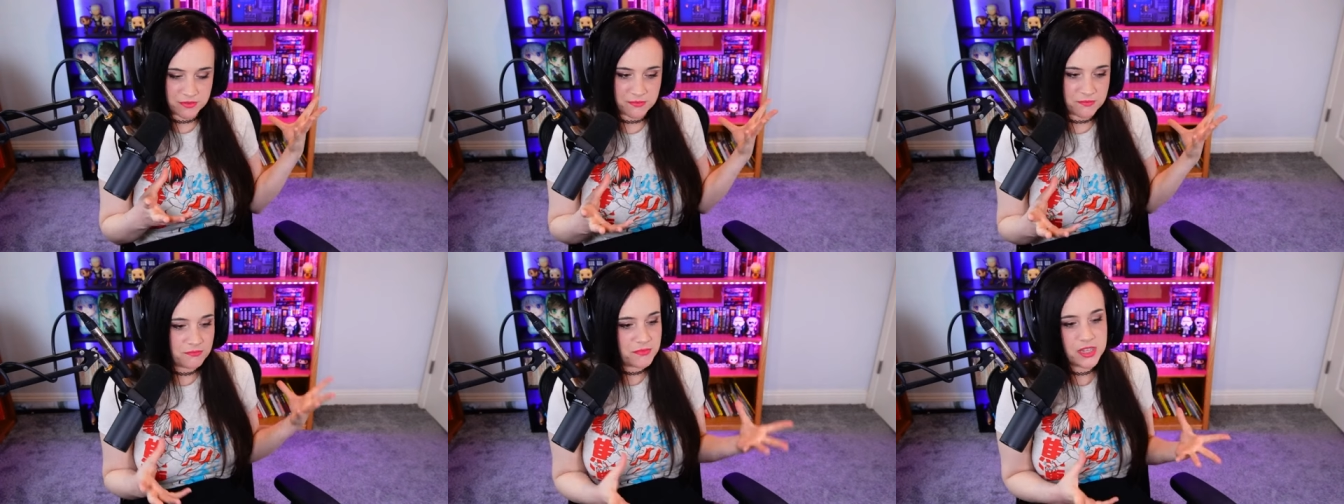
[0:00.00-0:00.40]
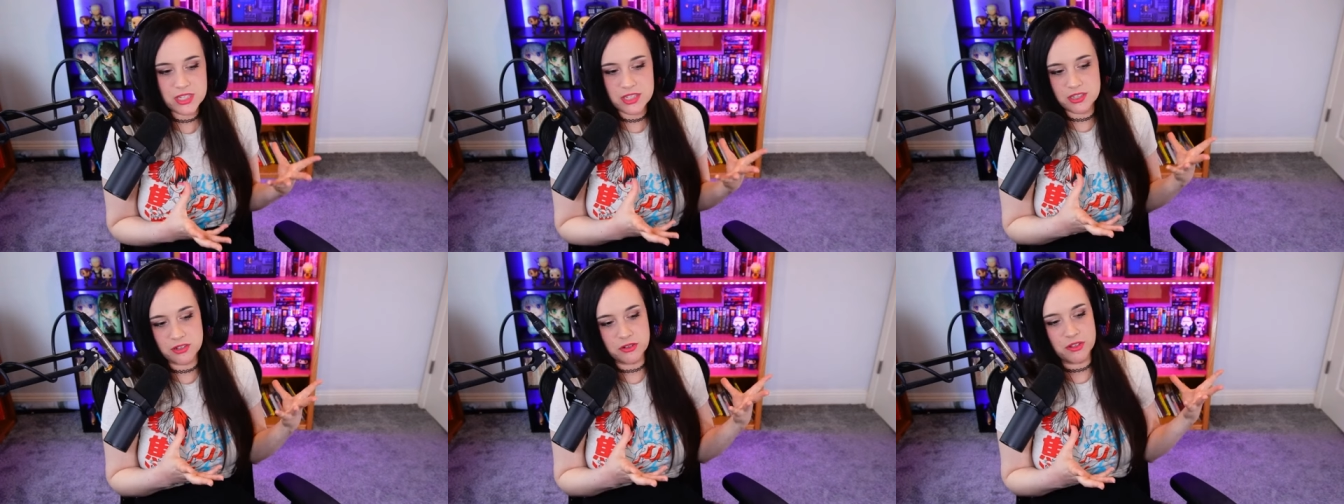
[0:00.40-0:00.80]

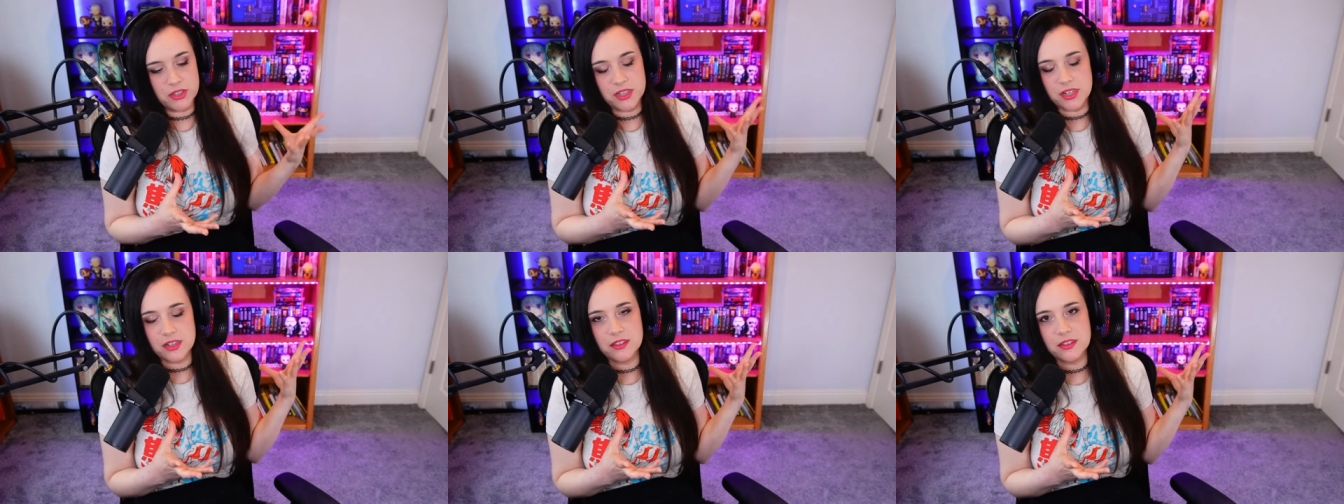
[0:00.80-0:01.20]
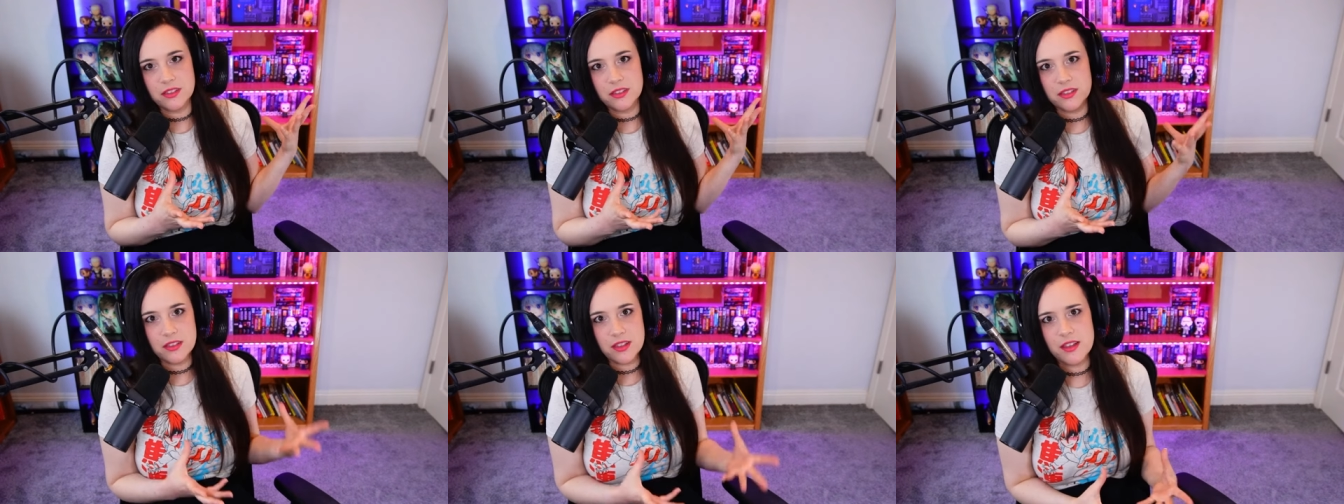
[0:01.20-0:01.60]
mystical, and I
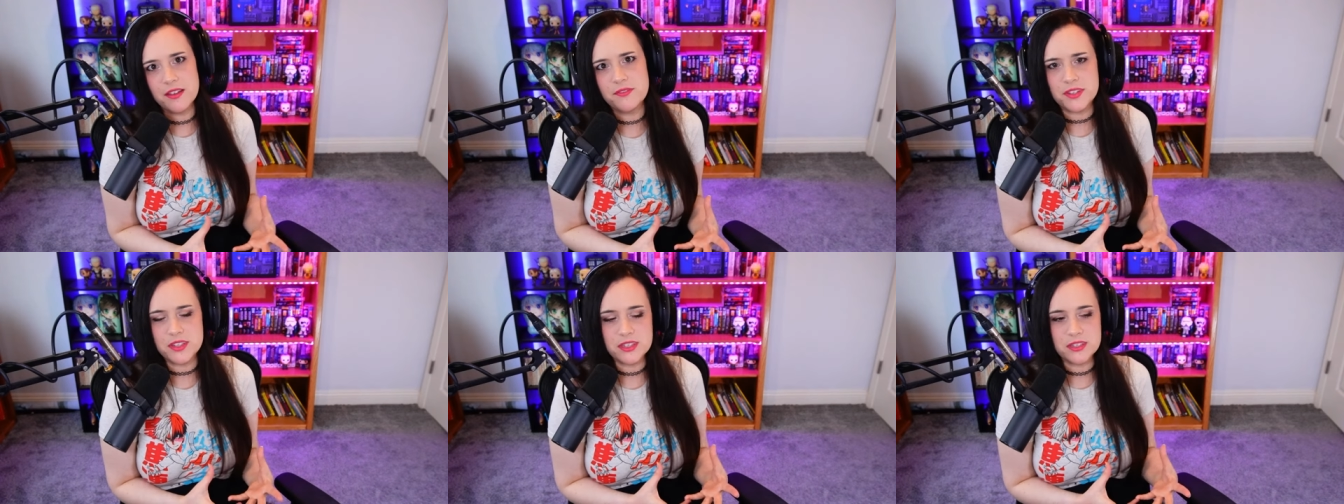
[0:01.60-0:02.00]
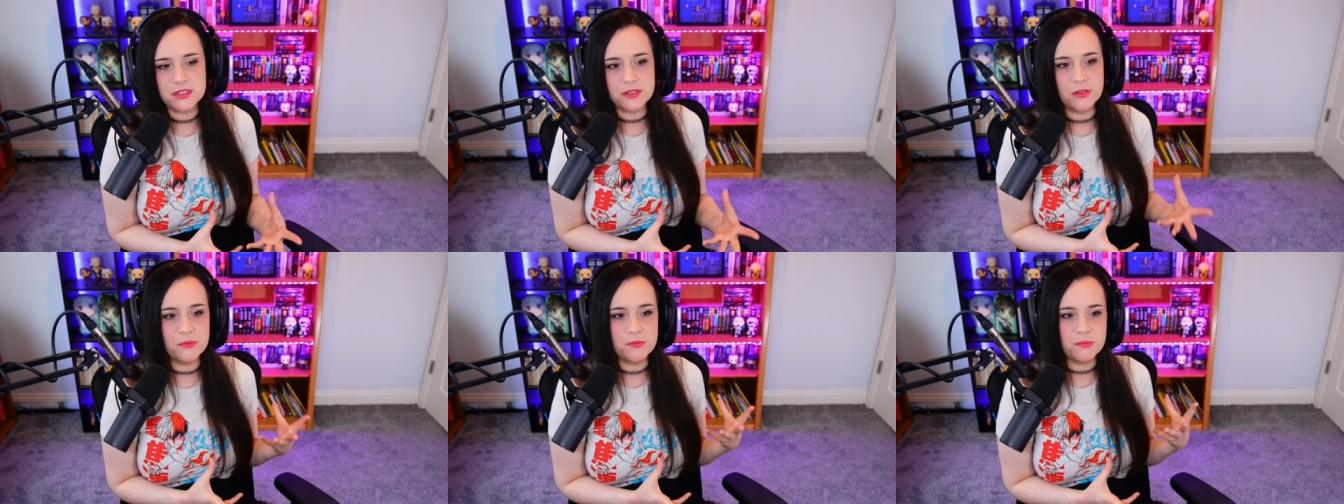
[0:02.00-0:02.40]
love it
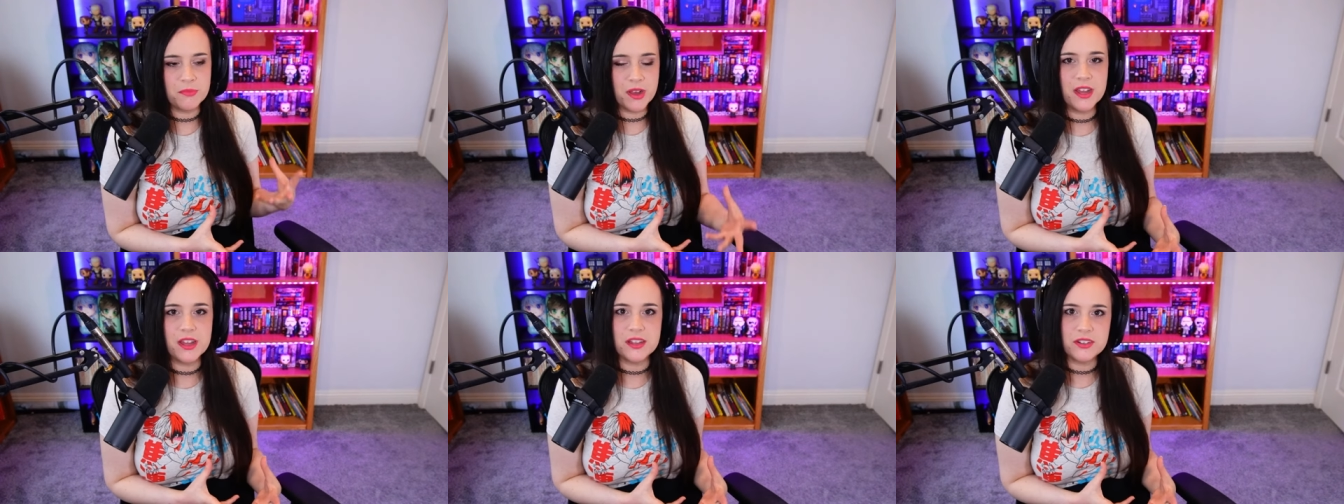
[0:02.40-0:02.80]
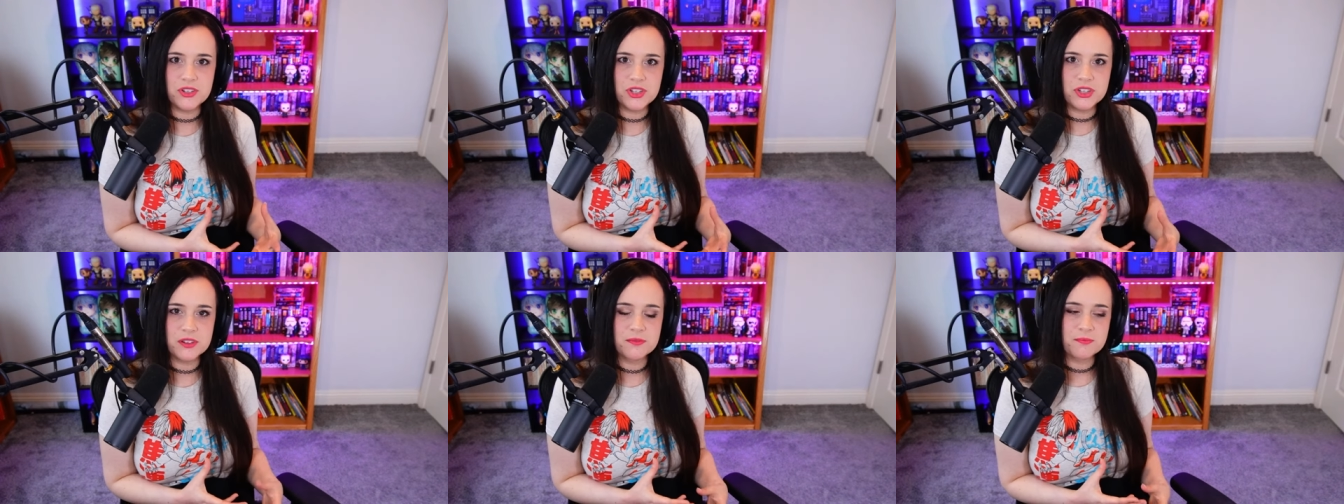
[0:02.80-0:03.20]
so
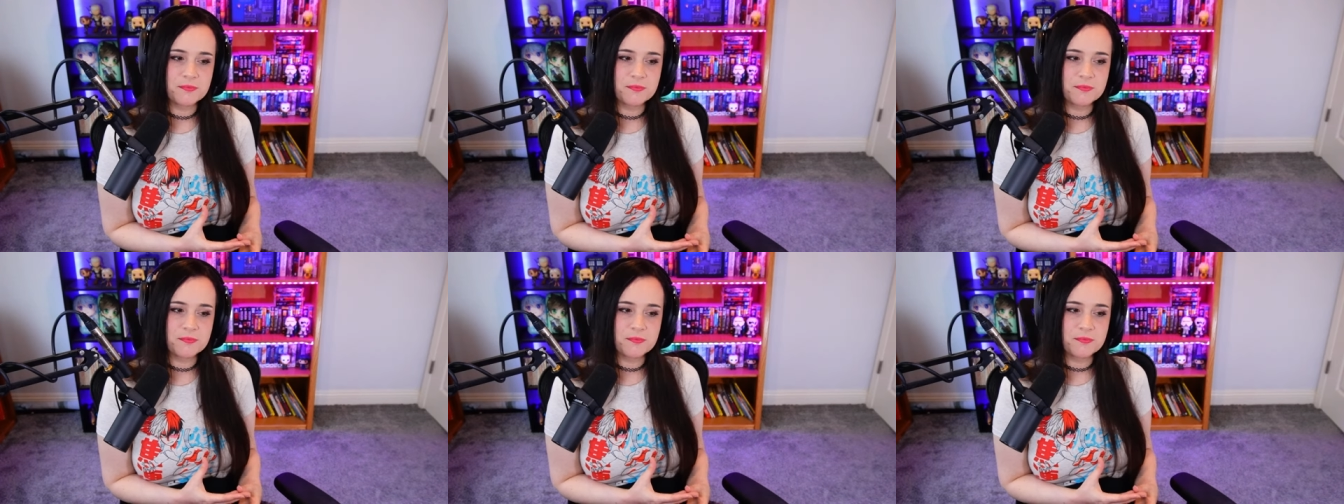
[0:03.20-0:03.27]
much.